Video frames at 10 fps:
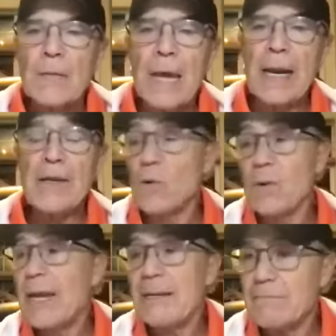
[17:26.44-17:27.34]
And I don't
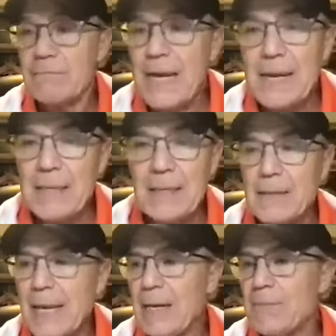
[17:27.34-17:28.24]
like
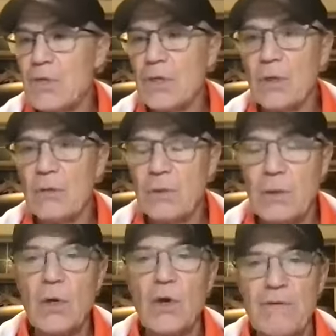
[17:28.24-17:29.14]
naming names to
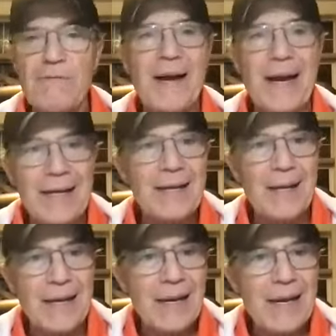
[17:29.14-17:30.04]
glorify
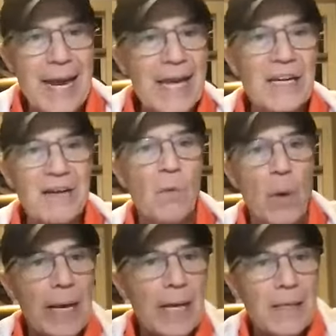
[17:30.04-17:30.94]
in a negative
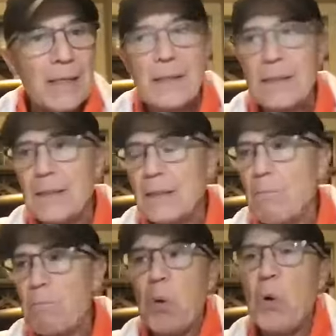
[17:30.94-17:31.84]
way,
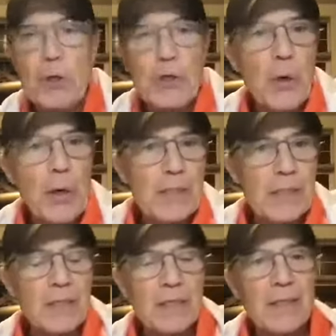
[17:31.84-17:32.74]
poor
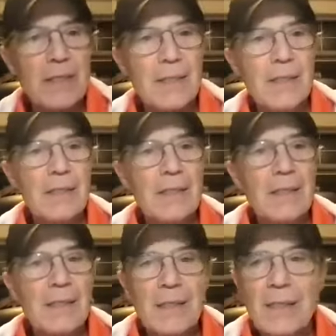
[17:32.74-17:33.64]
choices.
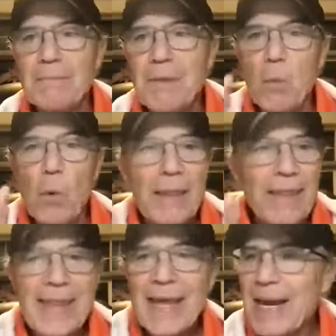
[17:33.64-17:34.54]
But one
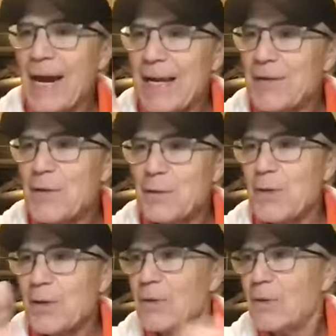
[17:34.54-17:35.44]
thing I do
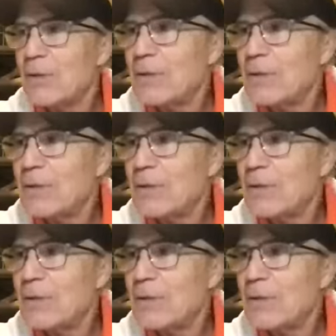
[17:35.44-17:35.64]
know,